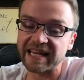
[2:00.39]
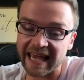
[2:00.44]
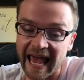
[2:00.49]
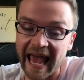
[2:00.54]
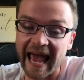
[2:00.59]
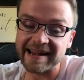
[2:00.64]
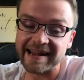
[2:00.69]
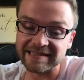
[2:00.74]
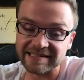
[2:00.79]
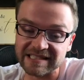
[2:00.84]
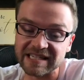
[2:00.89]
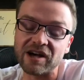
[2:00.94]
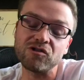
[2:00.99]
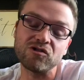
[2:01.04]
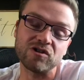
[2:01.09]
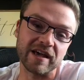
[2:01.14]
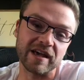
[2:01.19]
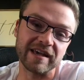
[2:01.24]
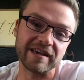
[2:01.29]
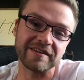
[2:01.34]
can
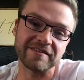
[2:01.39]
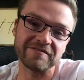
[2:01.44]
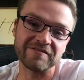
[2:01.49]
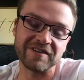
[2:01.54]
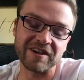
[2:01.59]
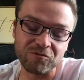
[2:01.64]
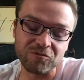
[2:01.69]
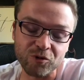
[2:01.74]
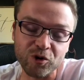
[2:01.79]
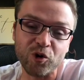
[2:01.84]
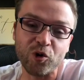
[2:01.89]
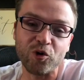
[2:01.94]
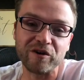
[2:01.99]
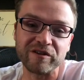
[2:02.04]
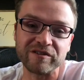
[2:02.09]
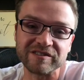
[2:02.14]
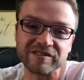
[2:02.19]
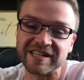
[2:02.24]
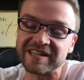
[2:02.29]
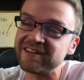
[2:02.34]
sound like in
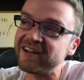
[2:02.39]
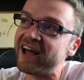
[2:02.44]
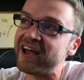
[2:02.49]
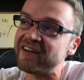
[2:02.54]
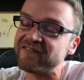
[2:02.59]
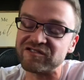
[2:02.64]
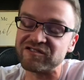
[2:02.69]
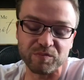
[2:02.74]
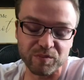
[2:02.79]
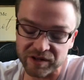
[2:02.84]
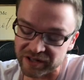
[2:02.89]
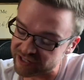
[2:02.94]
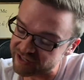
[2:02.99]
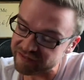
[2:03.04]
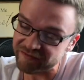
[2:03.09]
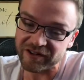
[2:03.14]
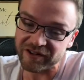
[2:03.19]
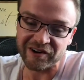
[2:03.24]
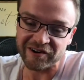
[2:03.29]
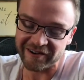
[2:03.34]
recordings and lives,
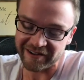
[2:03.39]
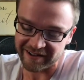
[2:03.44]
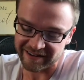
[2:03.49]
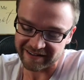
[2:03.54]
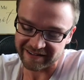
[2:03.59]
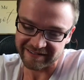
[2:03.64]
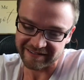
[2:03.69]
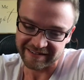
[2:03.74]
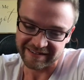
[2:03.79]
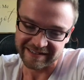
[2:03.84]
believe it or not.